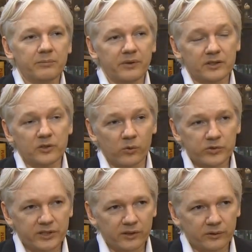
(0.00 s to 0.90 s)
But it's
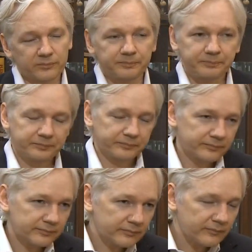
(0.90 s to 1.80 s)
also
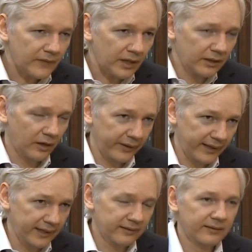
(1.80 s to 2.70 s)

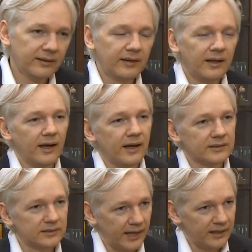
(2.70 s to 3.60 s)
going in
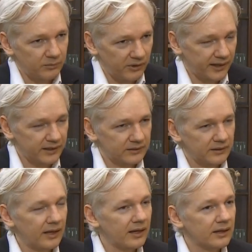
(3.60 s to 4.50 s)
to Latin American